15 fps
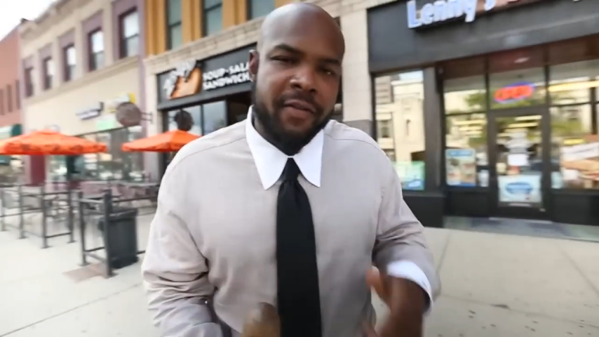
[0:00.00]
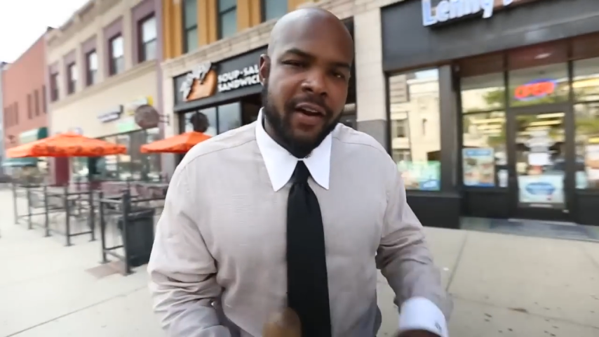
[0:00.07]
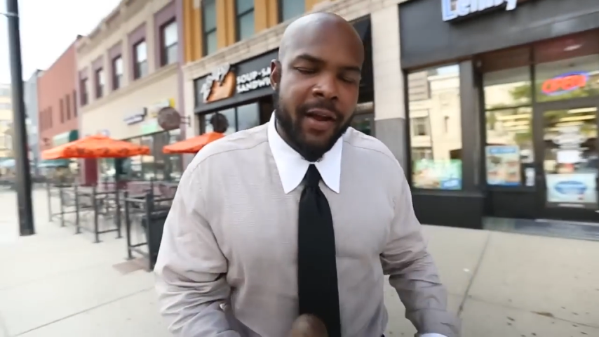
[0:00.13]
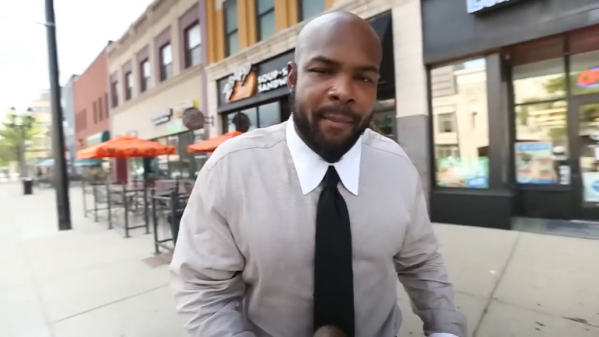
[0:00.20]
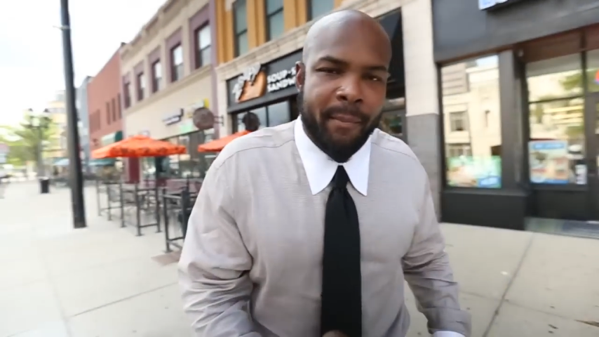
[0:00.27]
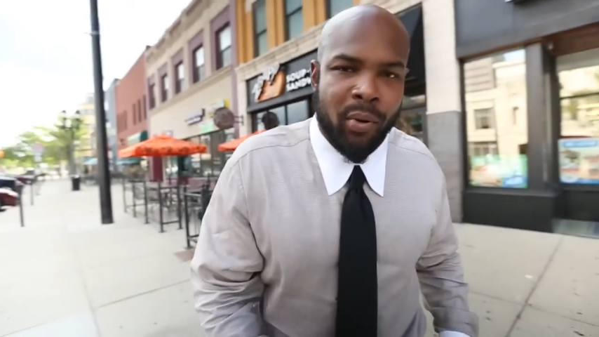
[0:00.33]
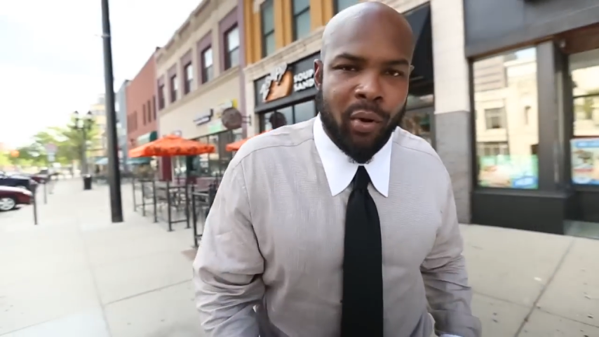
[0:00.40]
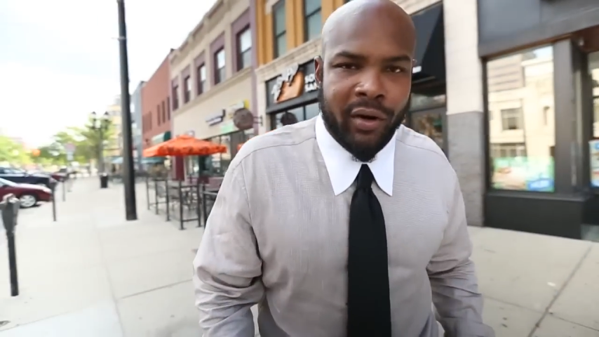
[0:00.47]
very
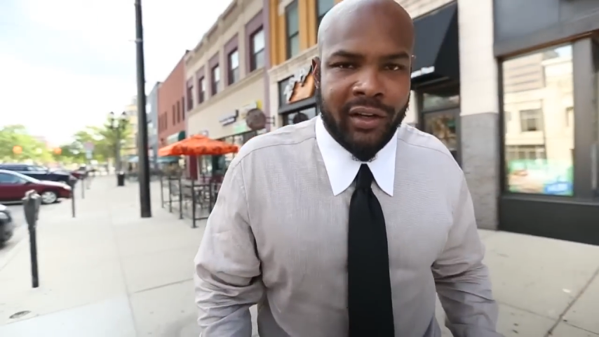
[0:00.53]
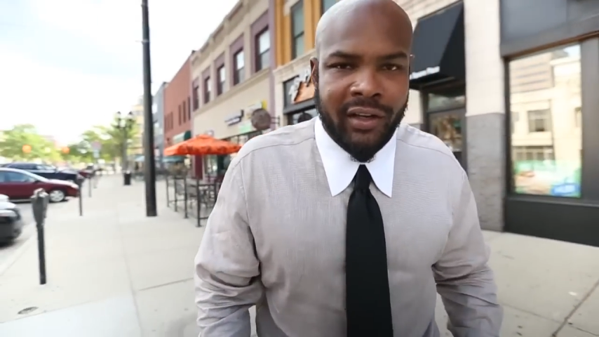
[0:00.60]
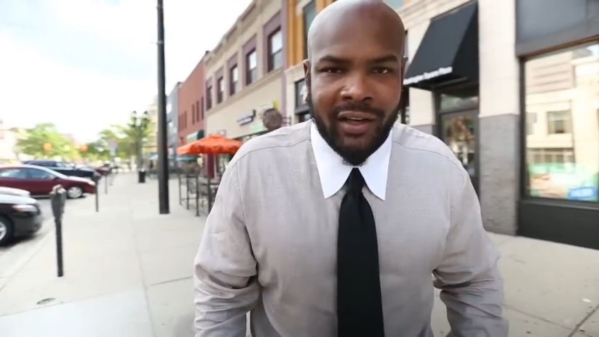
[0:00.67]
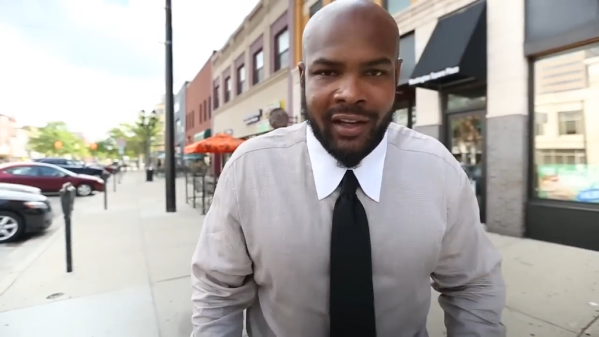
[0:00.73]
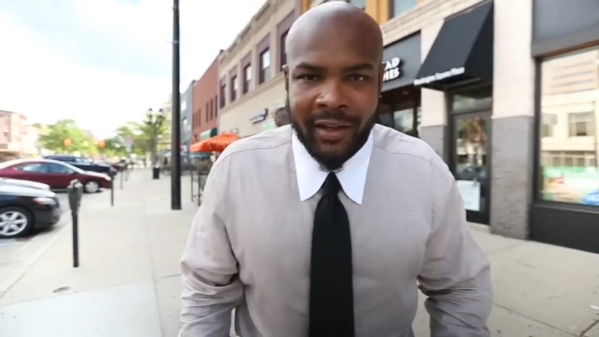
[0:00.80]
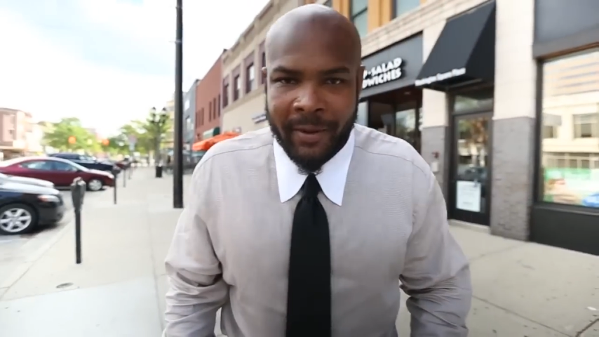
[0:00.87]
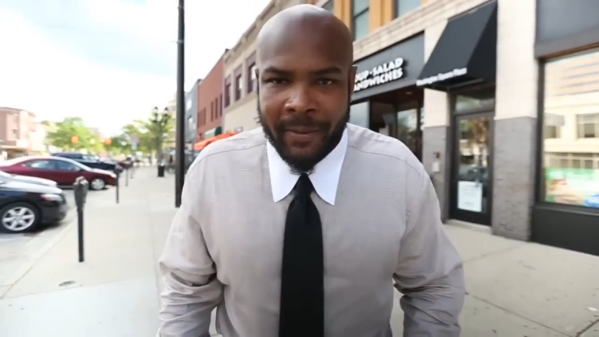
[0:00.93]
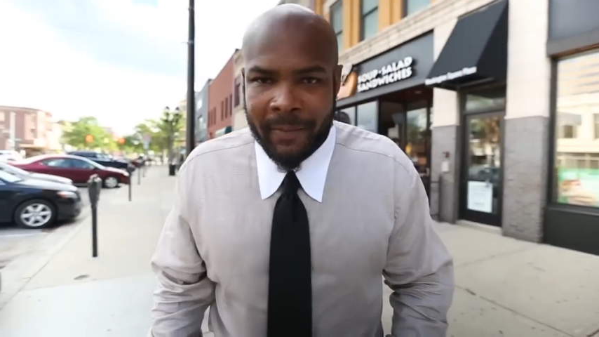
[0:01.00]
important
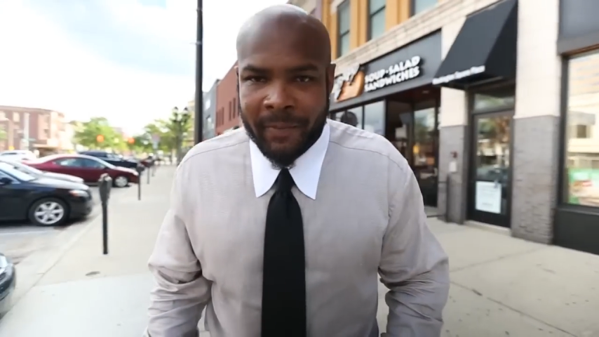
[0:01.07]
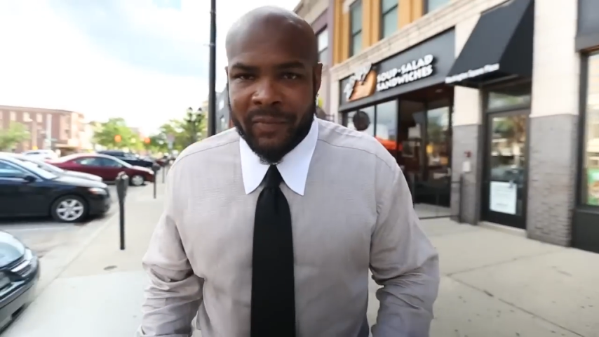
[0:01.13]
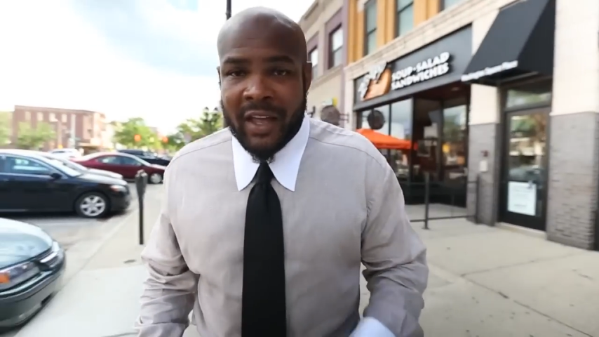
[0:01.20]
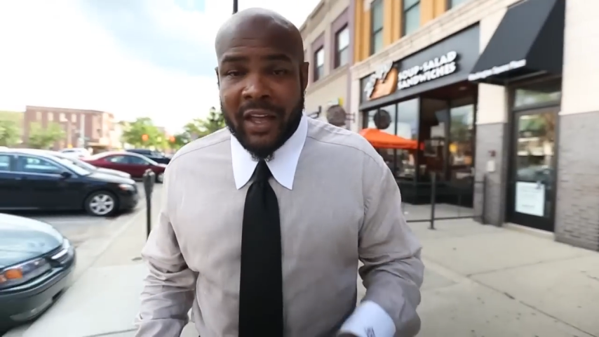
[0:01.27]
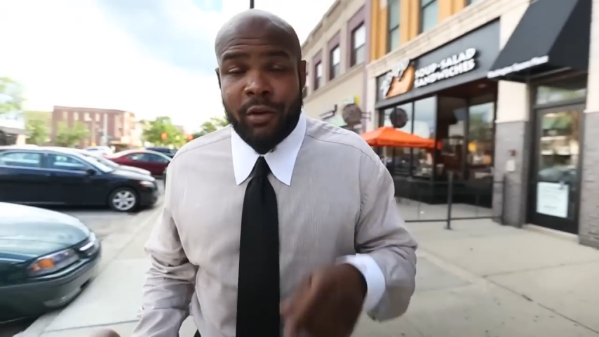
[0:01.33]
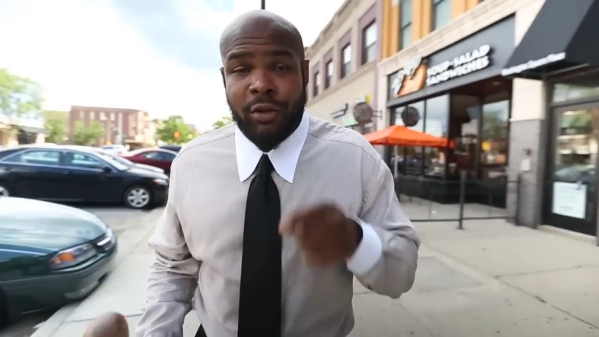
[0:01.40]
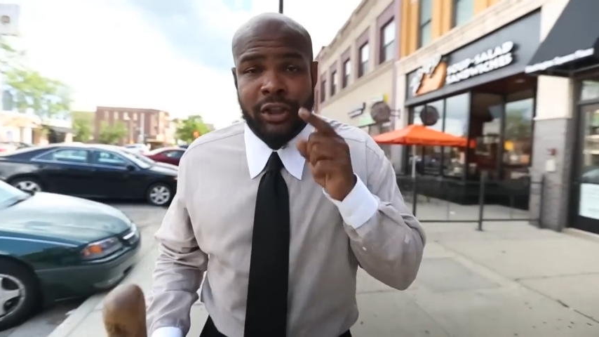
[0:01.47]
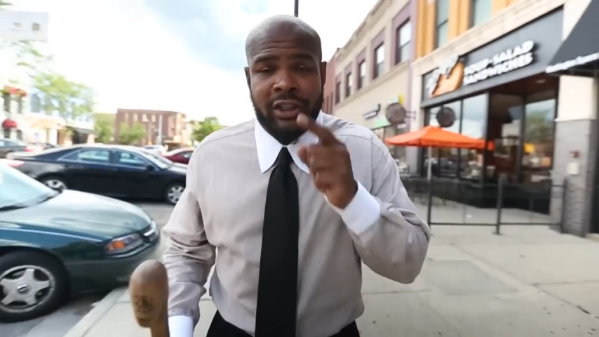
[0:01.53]

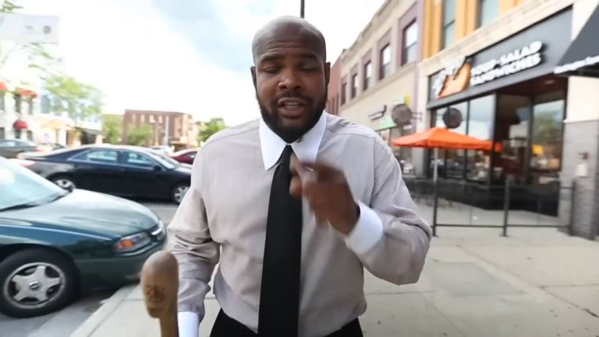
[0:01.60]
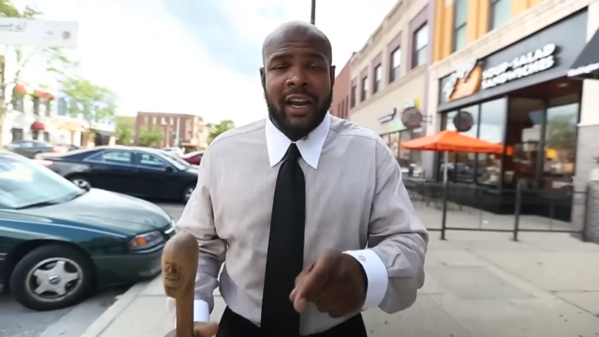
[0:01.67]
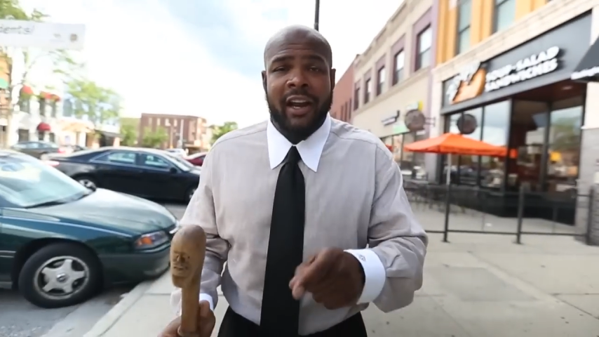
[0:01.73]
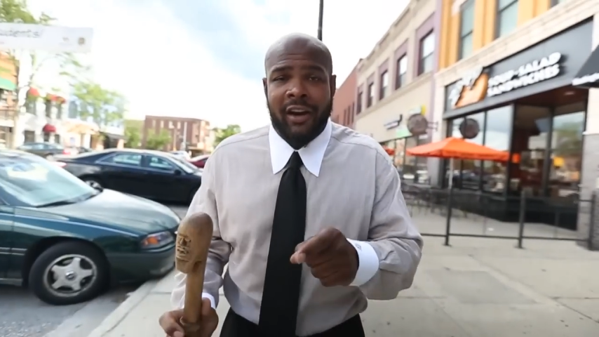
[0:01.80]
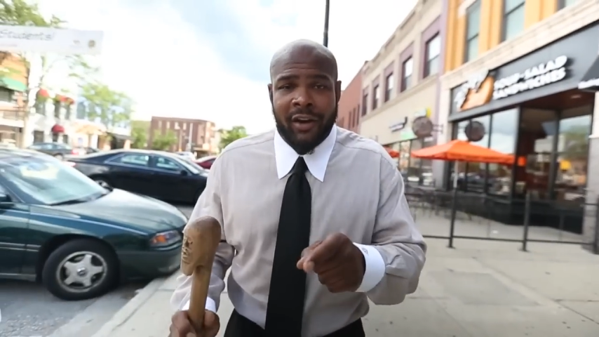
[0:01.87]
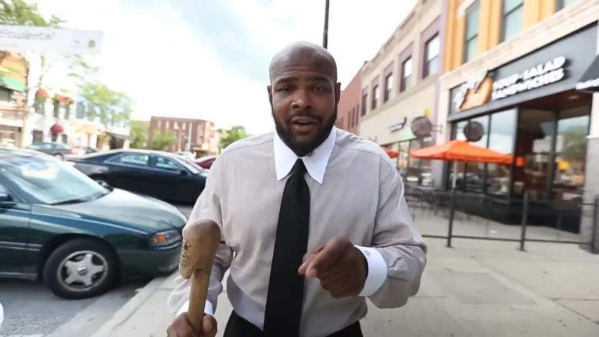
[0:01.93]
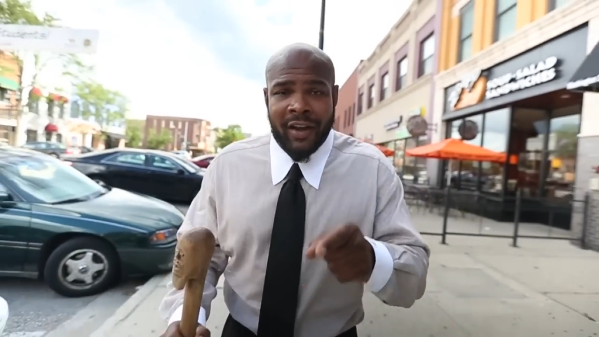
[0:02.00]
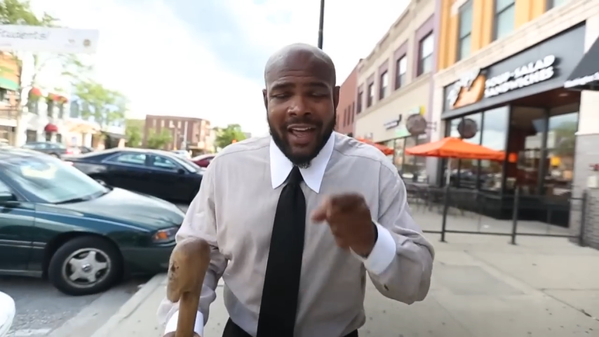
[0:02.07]
that you
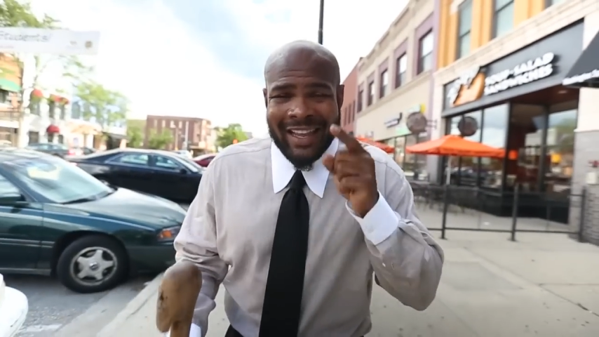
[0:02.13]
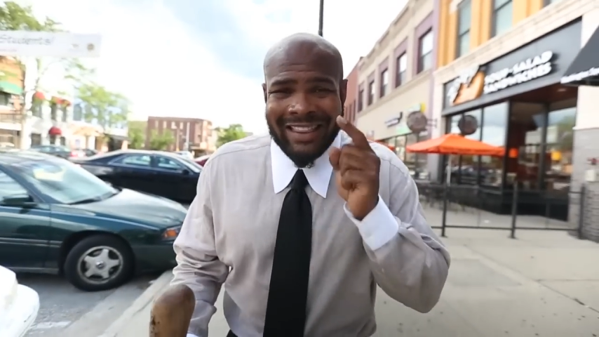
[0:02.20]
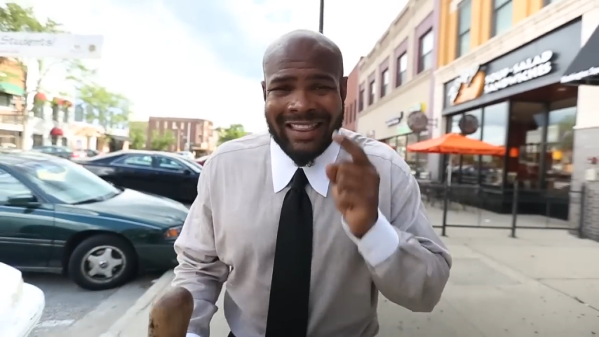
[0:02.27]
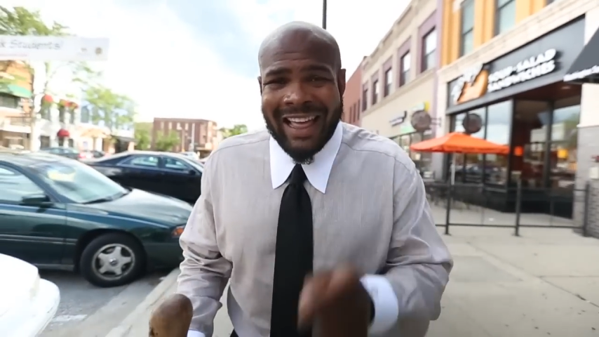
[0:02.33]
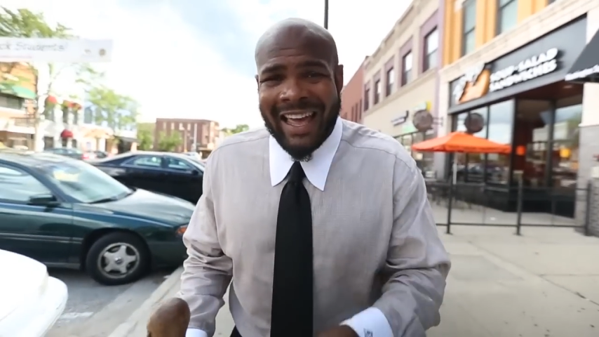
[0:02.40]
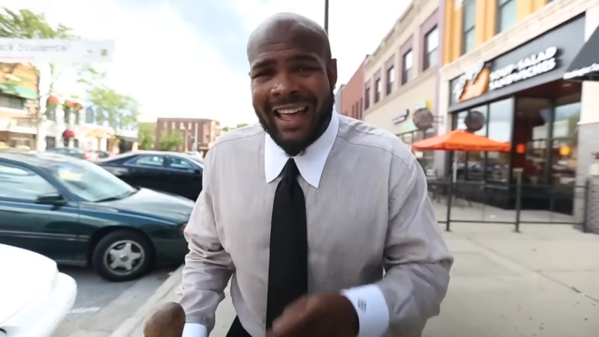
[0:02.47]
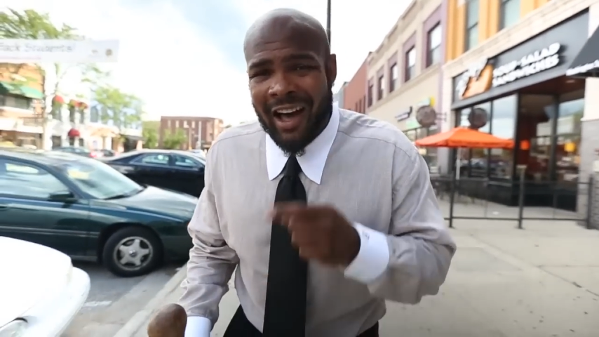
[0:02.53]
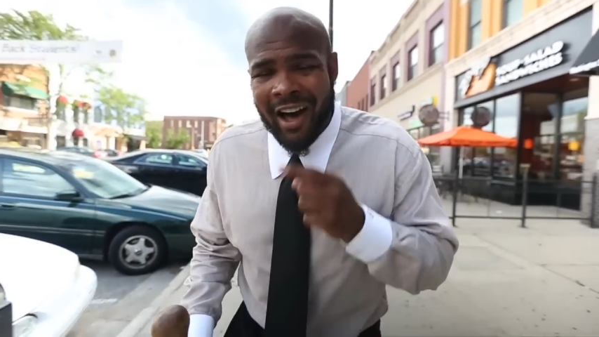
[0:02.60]
share and
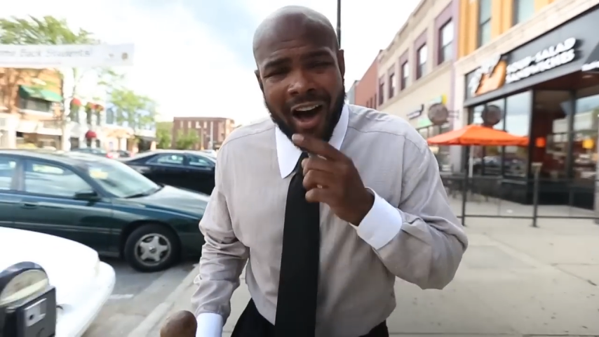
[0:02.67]
like